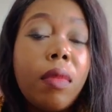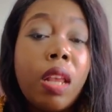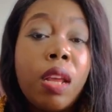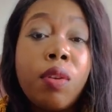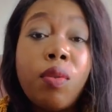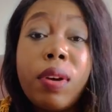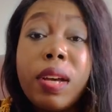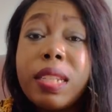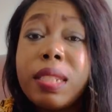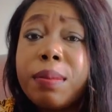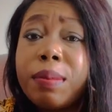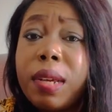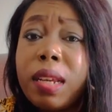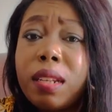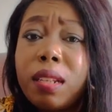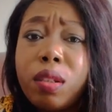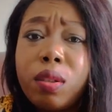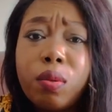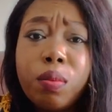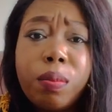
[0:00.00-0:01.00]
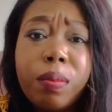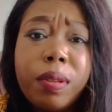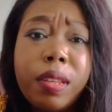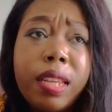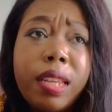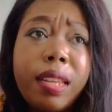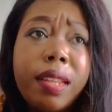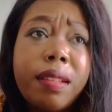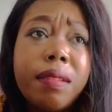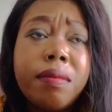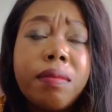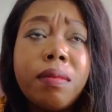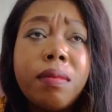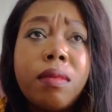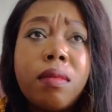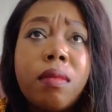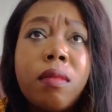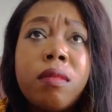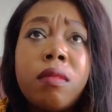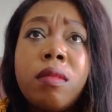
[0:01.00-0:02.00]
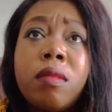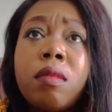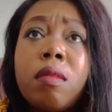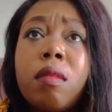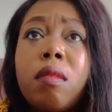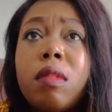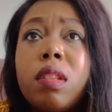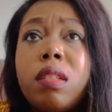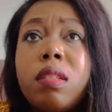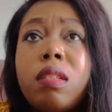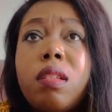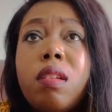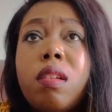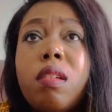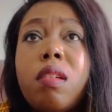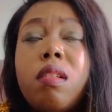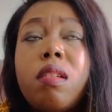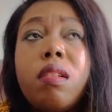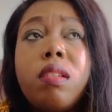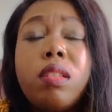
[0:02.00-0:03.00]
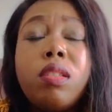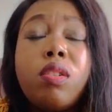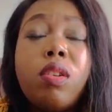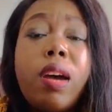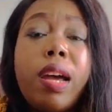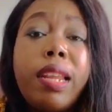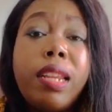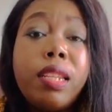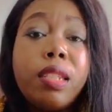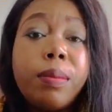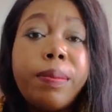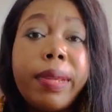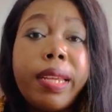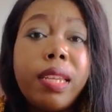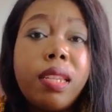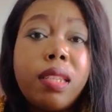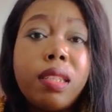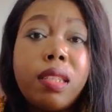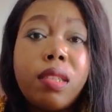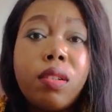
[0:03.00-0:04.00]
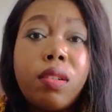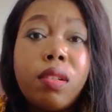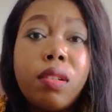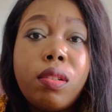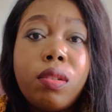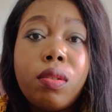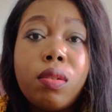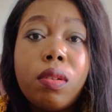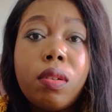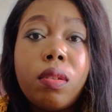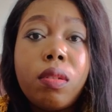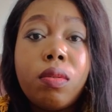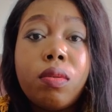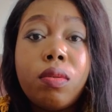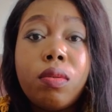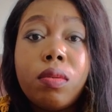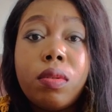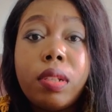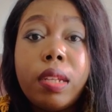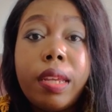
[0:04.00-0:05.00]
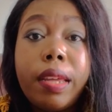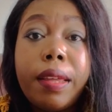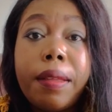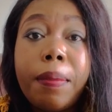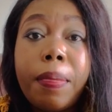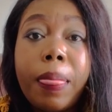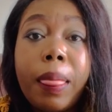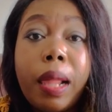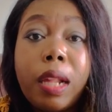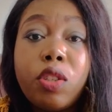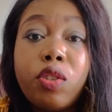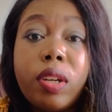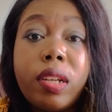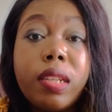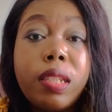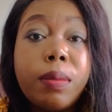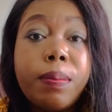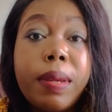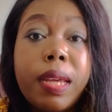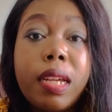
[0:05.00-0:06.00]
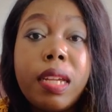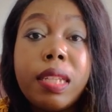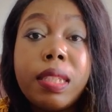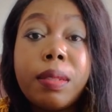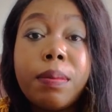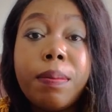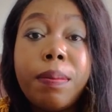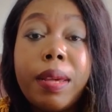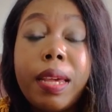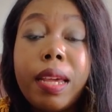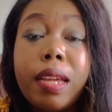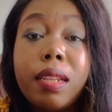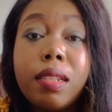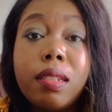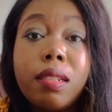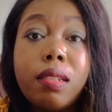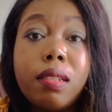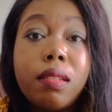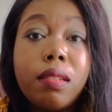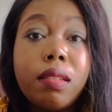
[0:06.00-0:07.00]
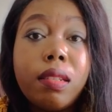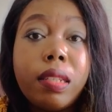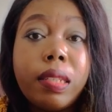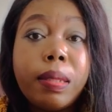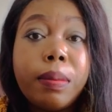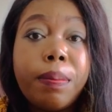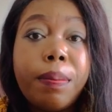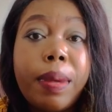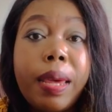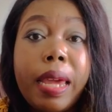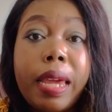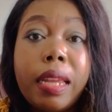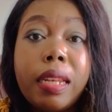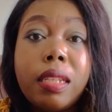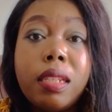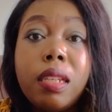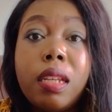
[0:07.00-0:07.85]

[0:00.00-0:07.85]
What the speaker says: It was meant to be. So Johannesburg is not so good, hey? Johannesburg is bad. It's bad.